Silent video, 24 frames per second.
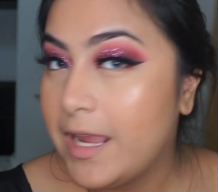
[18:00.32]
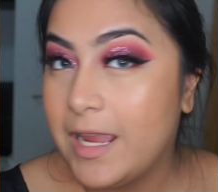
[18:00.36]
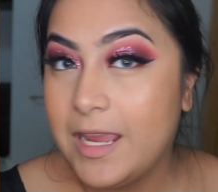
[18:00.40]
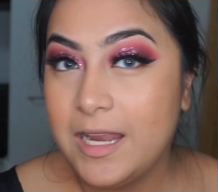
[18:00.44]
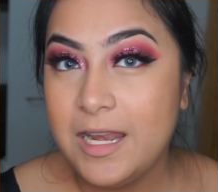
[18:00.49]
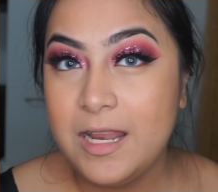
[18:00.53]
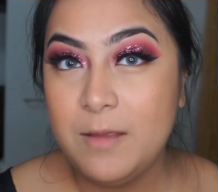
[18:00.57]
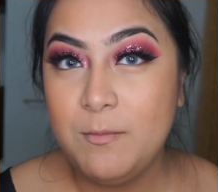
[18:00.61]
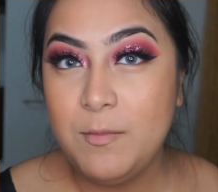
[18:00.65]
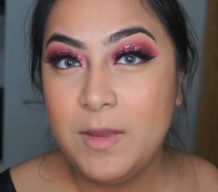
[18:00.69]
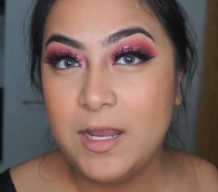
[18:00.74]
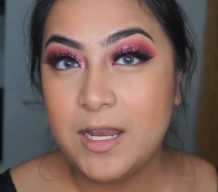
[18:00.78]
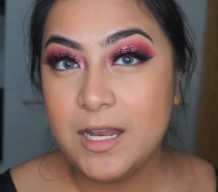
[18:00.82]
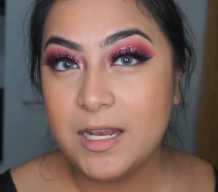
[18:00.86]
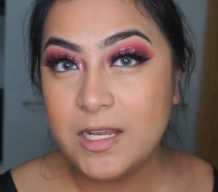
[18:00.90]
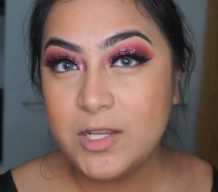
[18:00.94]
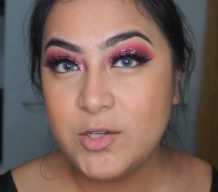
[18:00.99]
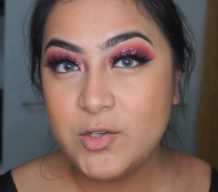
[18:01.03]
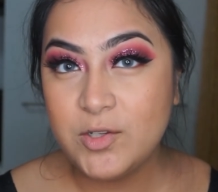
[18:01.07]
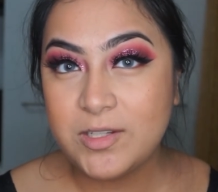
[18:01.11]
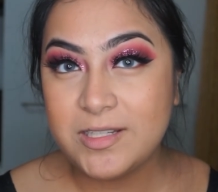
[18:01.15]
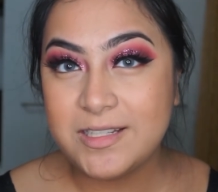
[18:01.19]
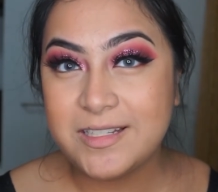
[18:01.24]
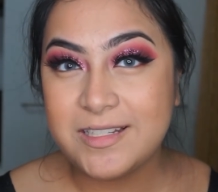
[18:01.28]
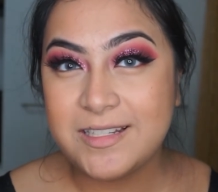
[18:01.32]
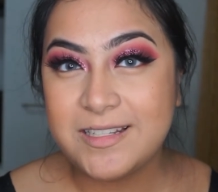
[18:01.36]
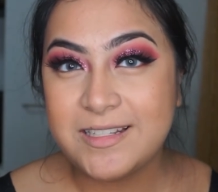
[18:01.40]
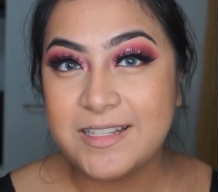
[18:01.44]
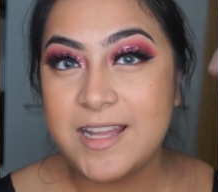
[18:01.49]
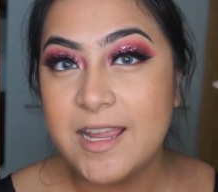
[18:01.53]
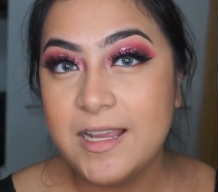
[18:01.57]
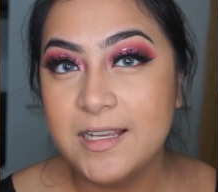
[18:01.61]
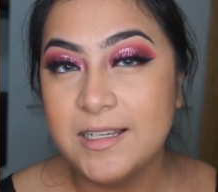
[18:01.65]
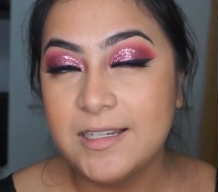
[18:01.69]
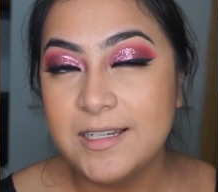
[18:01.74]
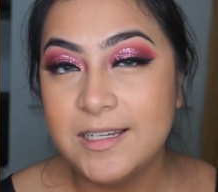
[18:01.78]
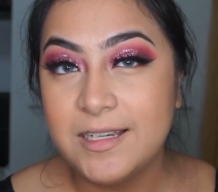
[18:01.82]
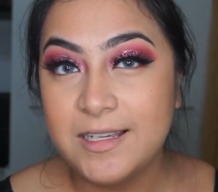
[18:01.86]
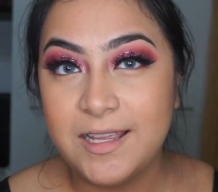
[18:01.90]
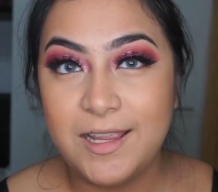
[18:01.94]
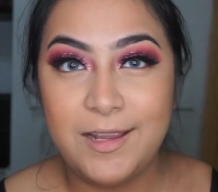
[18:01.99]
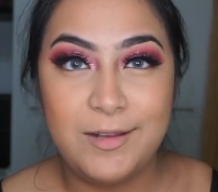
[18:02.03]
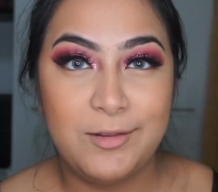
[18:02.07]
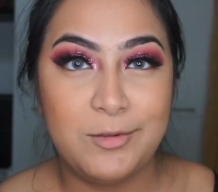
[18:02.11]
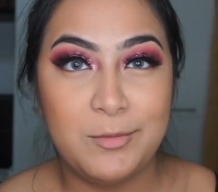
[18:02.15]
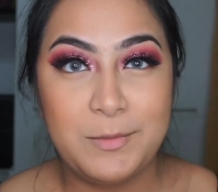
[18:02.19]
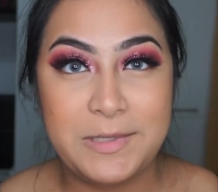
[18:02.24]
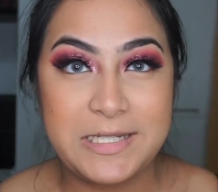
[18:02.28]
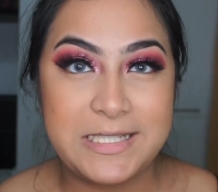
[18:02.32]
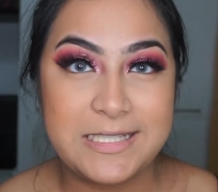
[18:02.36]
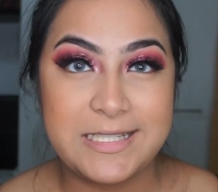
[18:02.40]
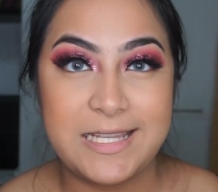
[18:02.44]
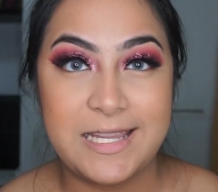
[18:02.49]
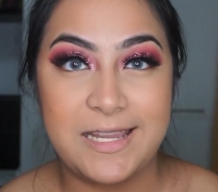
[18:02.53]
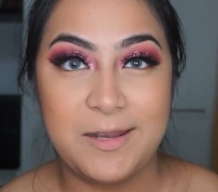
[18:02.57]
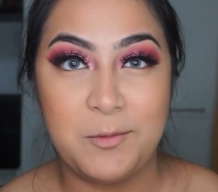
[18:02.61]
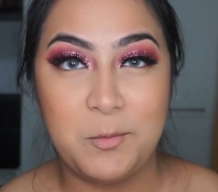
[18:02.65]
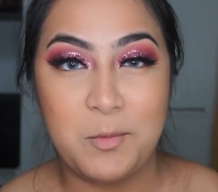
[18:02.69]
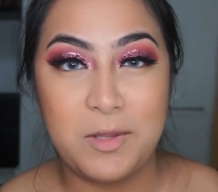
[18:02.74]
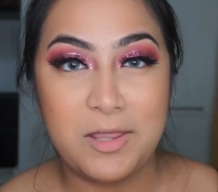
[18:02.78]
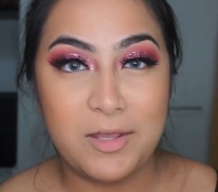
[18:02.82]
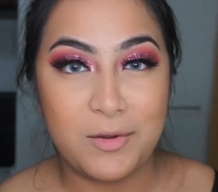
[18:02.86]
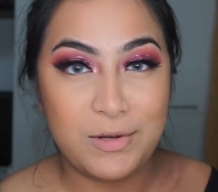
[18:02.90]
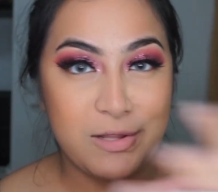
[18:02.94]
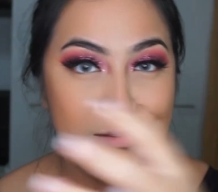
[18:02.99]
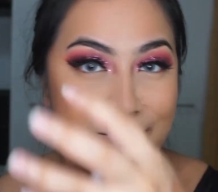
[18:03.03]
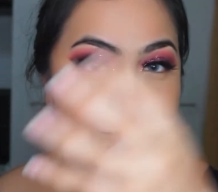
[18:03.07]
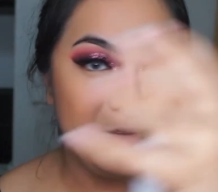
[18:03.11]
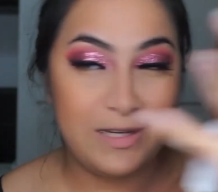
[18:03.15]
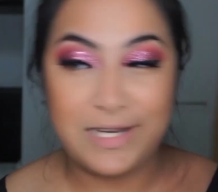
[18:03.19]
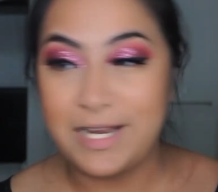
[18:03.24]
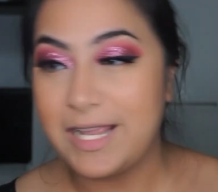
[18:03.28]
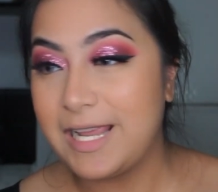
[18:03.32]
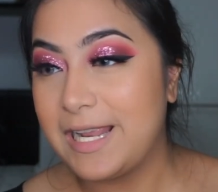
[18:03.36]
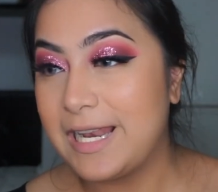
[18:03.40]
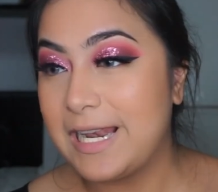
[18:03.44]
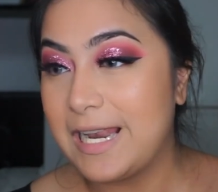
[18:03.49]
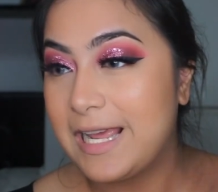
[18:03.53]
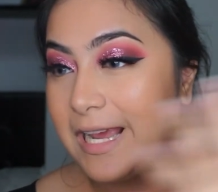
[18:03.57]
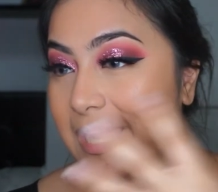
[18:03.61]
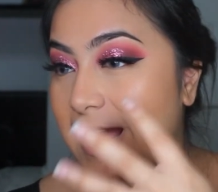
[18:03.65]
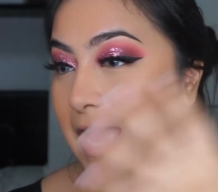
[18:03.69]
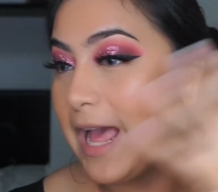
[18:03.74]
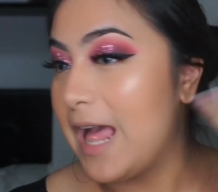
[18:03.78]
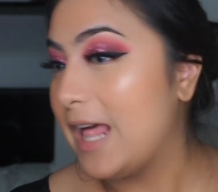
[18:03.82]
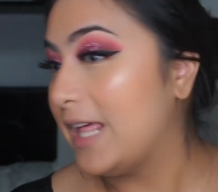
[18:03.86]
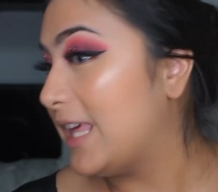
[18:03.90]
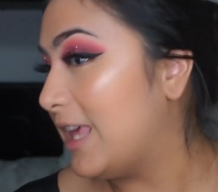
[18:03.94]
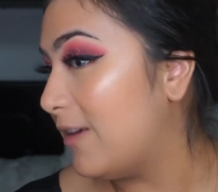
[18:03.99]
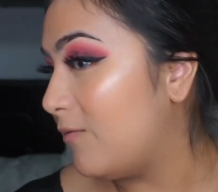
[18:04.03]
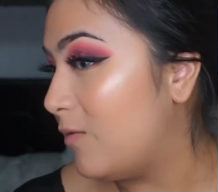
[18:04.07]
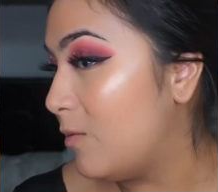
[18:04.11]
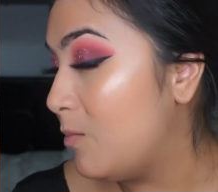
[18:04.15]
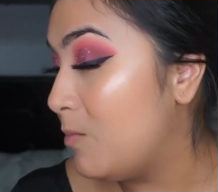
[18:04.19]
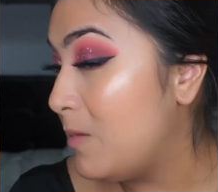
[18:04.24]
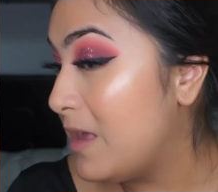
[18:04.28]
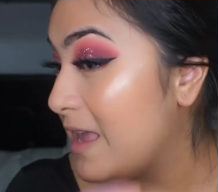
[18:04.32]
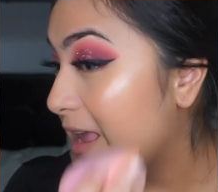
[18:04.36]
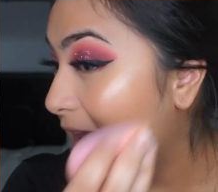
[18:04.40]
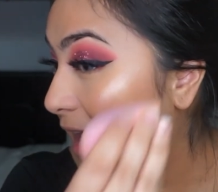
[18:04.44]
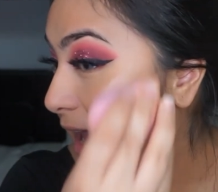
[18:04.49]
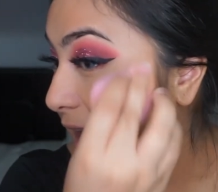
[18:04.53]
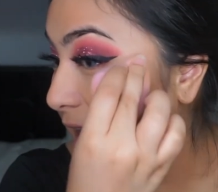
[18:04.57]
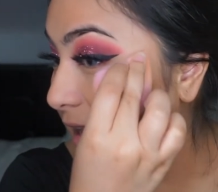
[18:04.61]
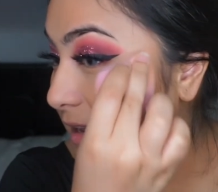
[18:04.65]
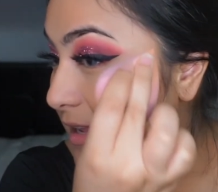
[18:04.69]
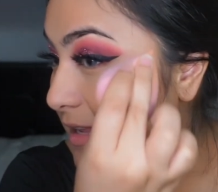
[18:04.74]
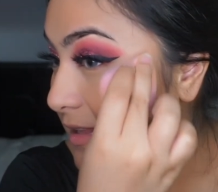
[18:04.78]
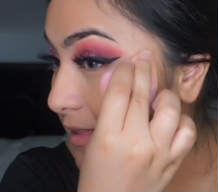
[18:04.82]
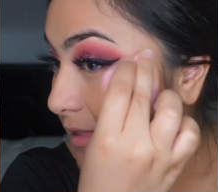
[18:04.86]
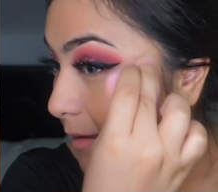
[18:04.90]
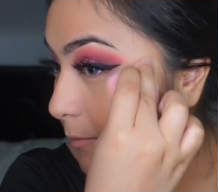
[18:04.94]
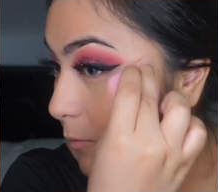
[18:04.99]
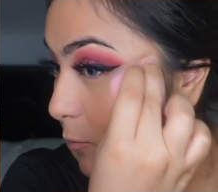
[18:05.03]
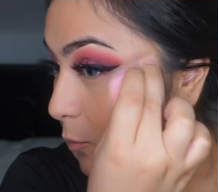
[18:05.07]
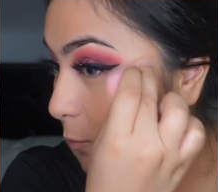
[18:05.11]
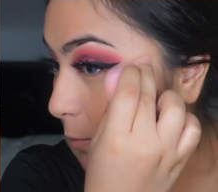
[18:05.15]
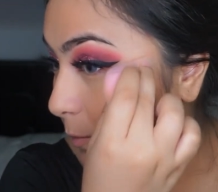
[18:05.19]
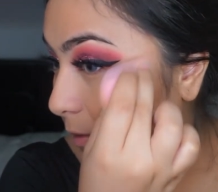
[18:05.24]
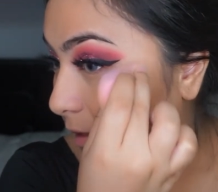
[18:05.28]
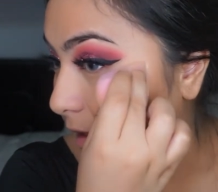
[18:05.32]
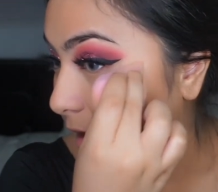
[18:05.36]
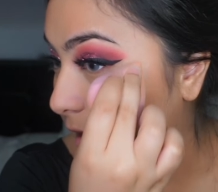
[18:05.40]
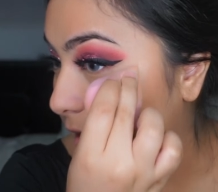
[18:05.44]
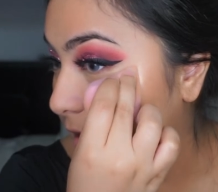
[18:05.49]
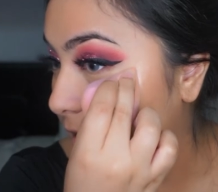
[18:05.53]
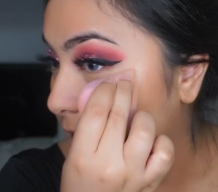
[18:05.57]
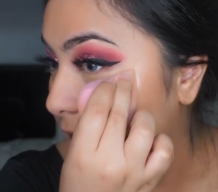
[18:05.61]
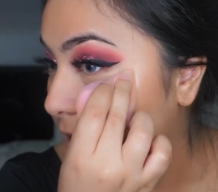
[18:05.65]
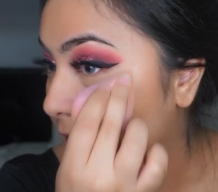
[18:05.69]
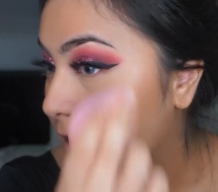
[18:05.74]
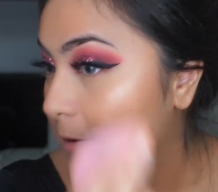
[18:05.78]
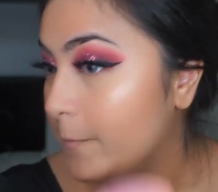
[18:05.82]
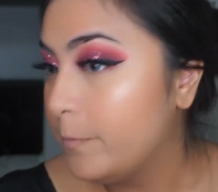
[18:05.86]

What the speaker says: immediately just sink into my skin without even like giving me any time to blend.